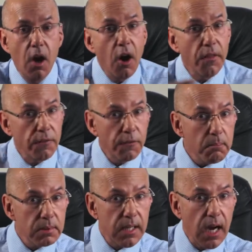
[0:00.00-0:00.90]
On the
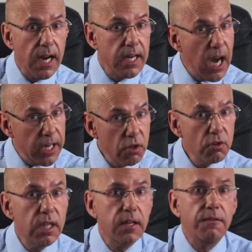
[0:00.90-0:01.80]
flip side, I
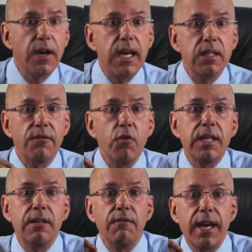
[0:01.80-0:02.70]
usually advise
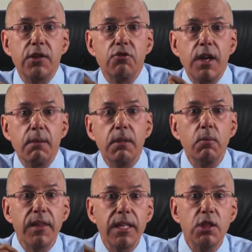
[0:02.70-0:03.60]
avoiding vein treatment
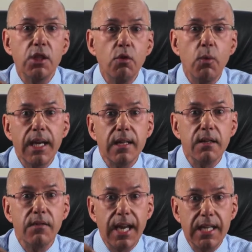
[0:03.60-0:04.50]
within 2 weeks
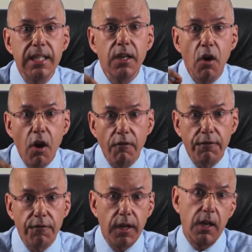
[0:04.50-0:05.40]
of getting
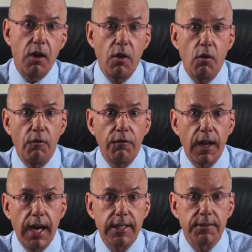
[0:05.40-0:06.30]
off a long-haul
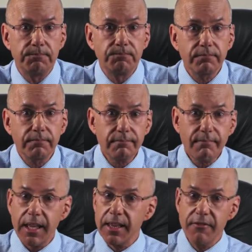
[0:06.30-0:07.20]
flight.
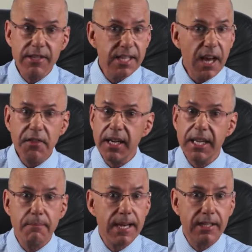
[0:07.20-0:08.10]
There is nothing in
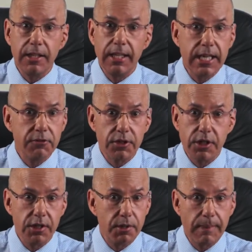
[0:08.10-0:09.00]
the medical
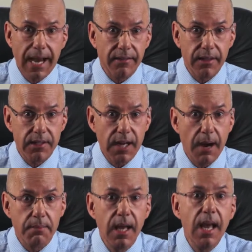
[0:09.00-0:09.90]
literature to back this
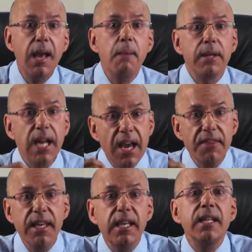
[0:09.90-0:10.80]
up, but I
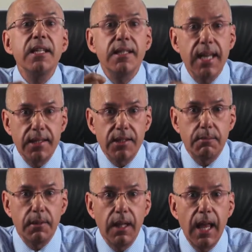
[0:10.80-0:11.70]
think it is
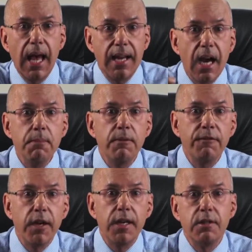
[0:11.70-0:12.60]
sensible and I
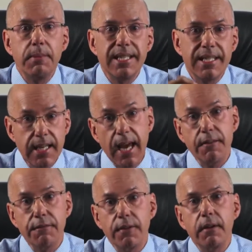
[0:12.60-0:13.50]
prefer to be
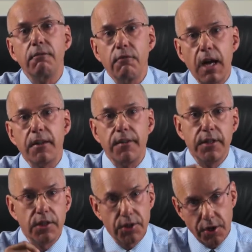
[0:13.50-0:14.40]
safe rather
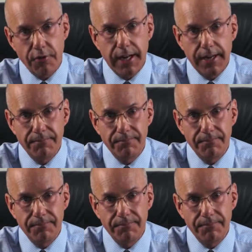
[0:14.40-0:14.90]
than sorry.